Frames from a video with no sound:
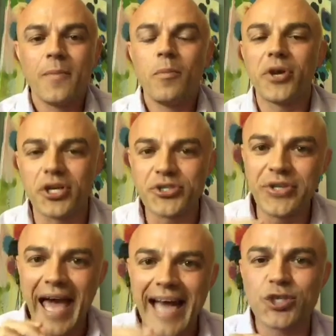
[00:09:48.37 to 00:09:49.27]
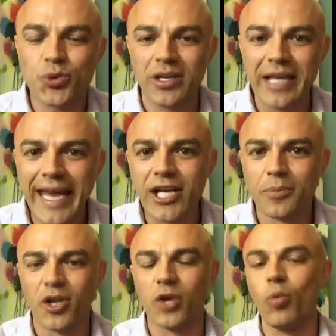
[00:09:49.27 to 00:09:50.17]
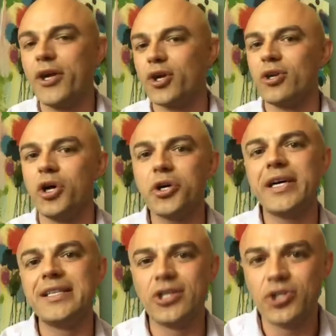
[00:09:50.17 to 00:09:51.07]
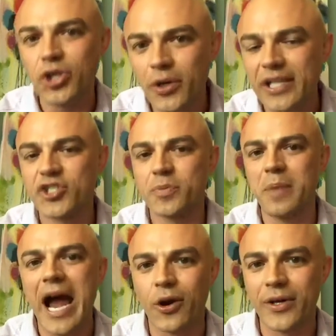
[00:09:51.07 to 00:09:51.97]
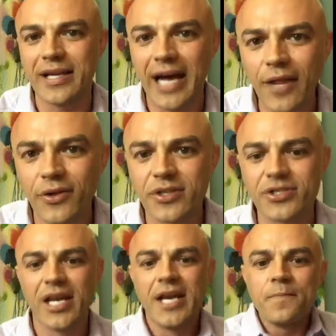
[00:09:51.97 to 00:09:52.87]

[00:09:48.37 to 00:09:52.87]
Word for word: because that's relatable and what you're looking to do in inspiring others